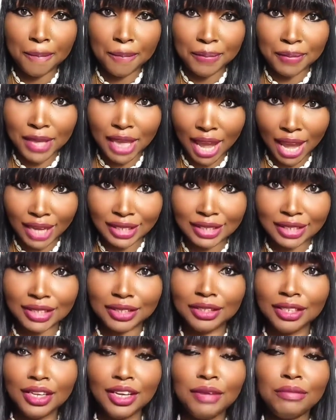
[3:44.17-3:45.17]
Yes?
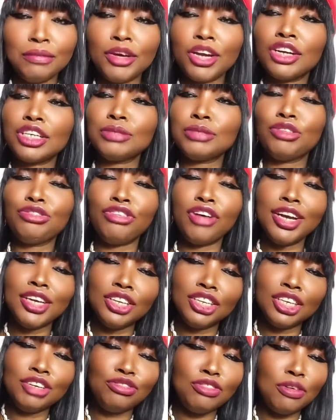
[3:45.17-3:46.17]
Because before
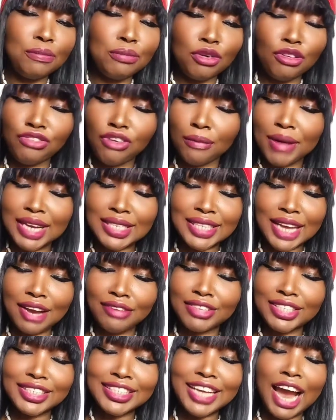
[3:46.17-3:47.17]
you even book for my service,